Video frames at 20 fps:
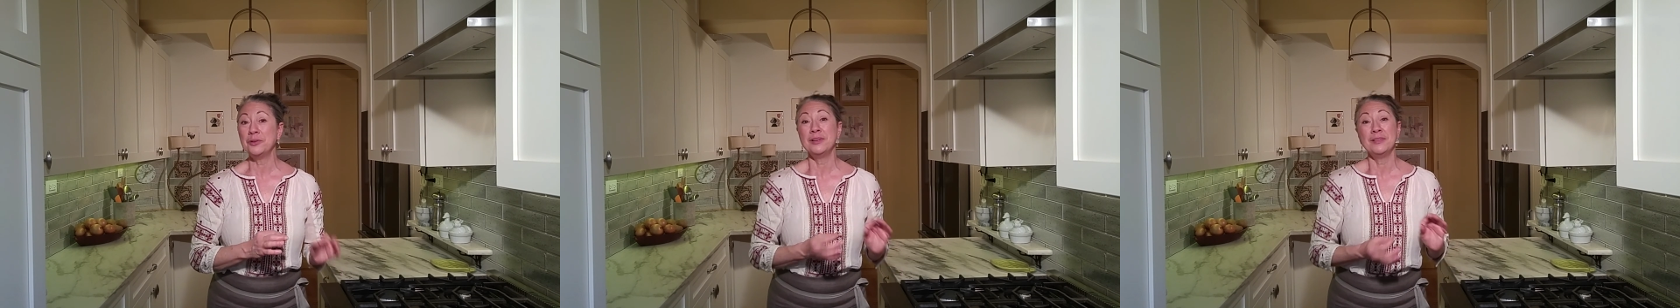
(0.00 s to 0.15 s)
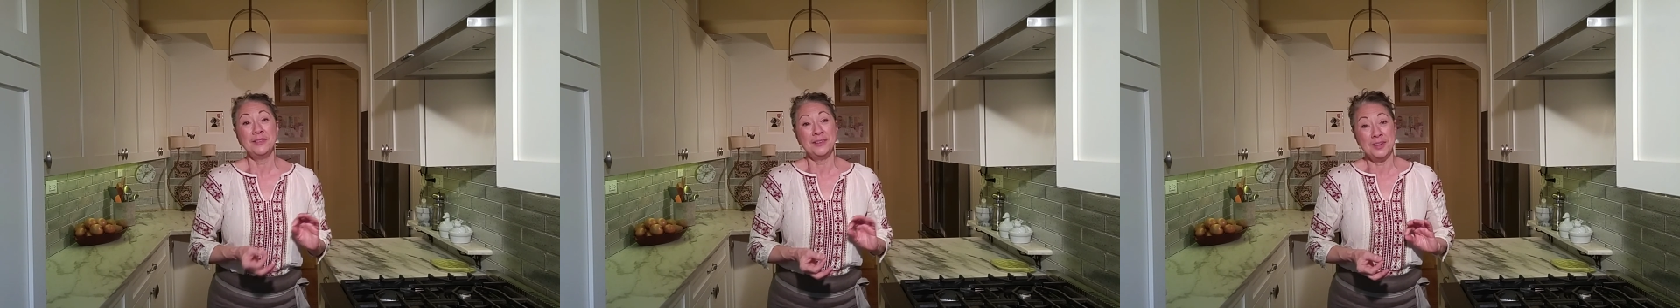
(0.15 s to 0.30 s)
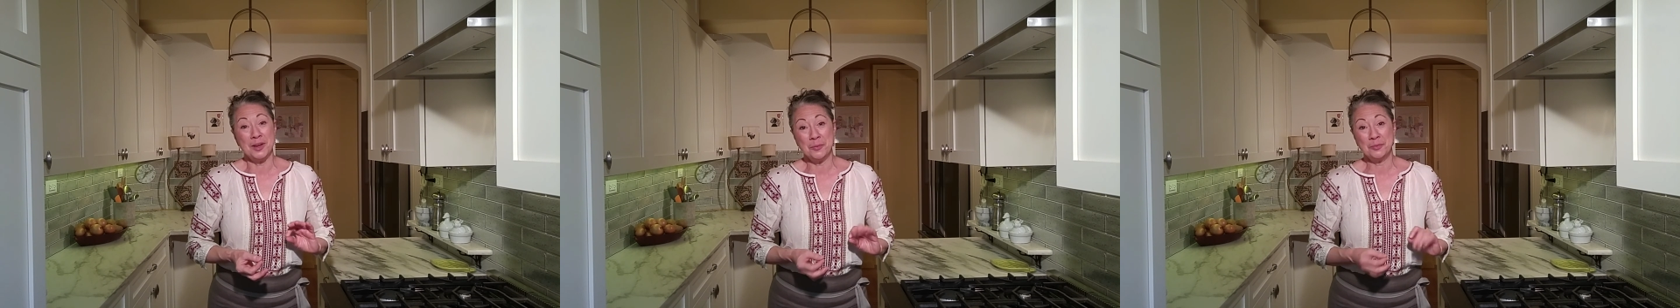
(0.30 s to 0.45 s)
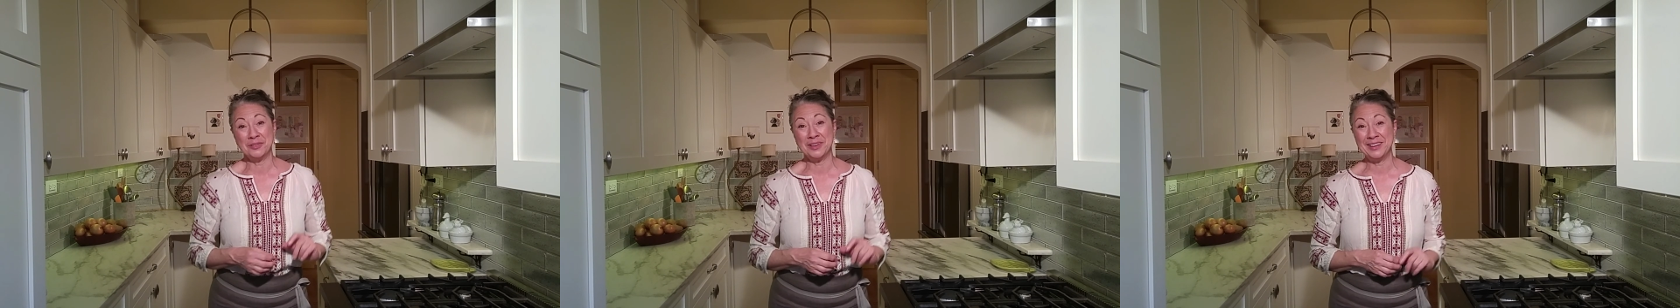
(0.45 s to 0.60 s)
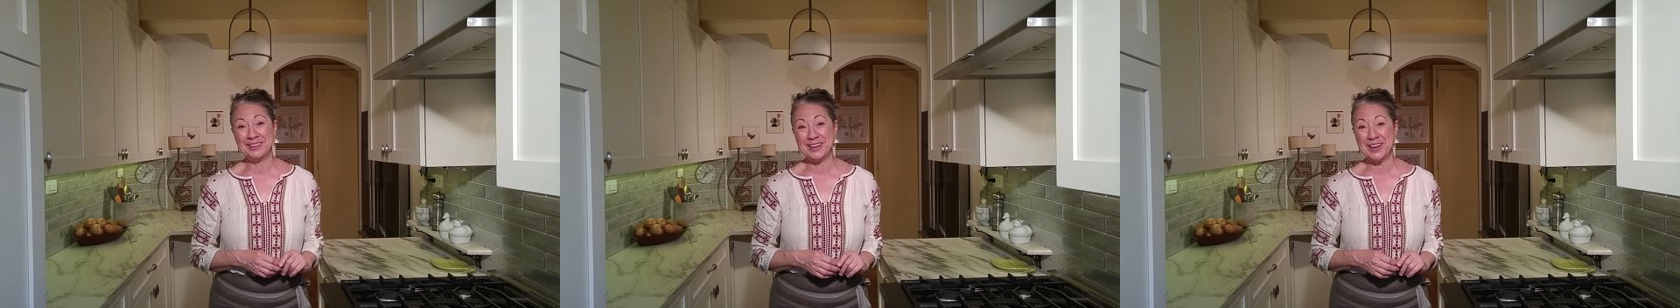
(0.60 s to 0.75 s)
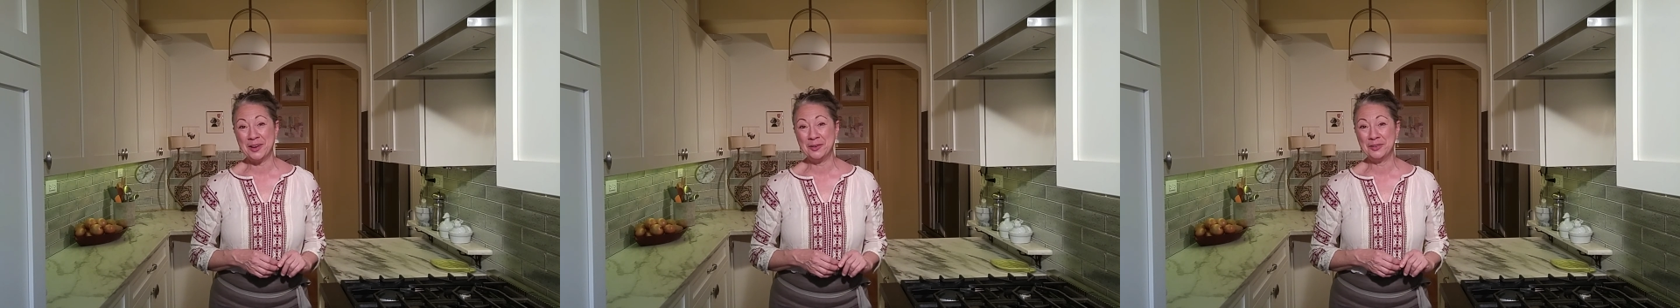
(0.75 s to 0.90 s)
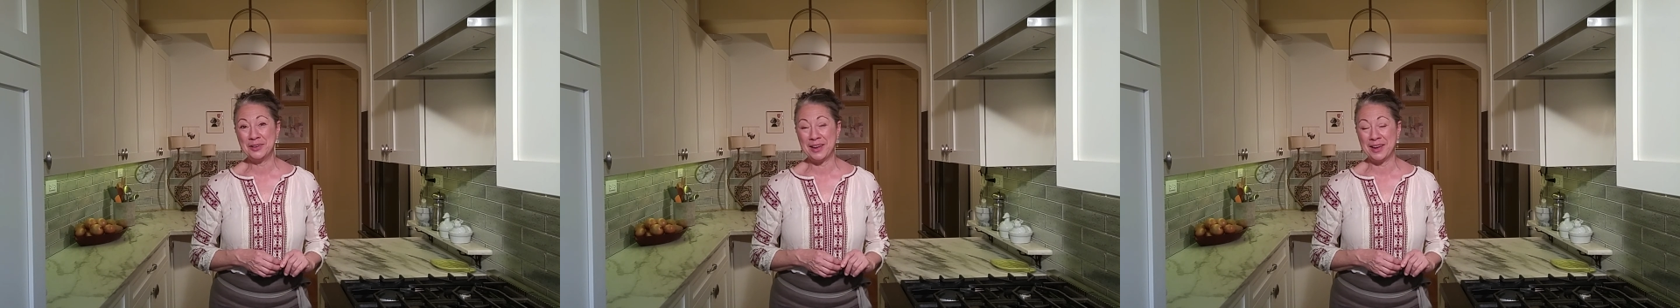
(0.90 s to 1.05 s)
in the upside
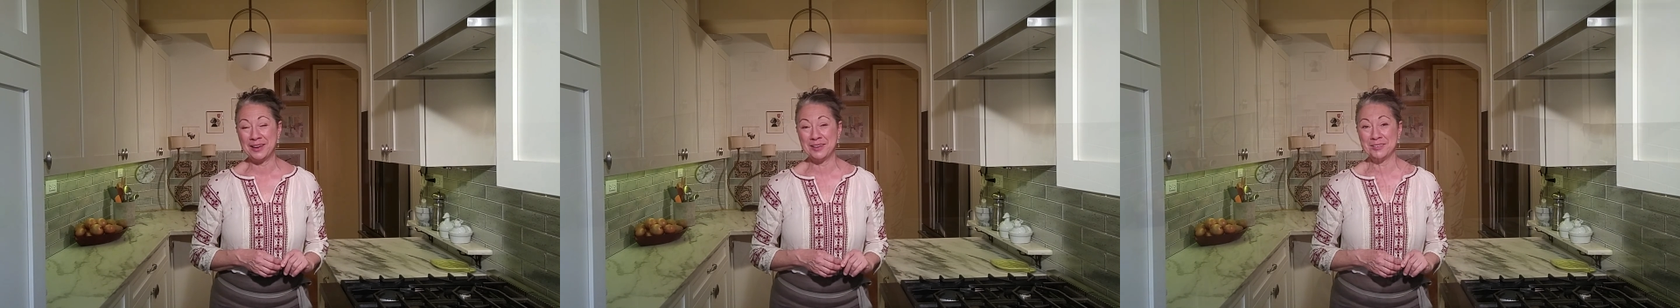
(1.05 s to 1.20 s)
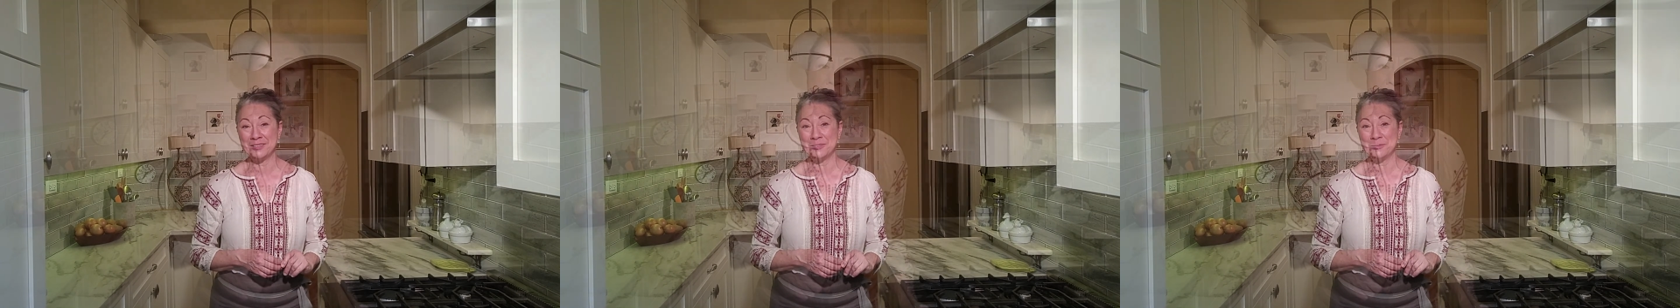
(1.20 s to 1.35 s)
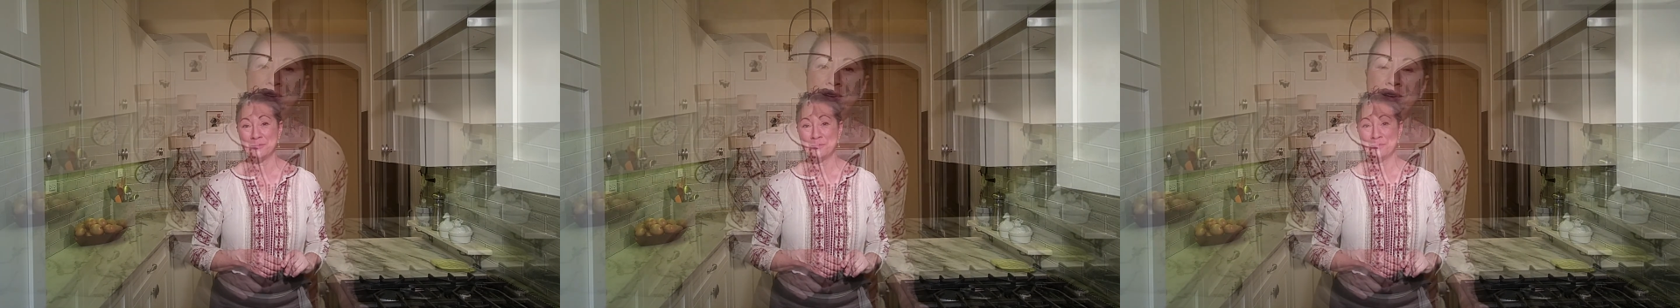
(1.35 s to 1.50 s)
down cakes.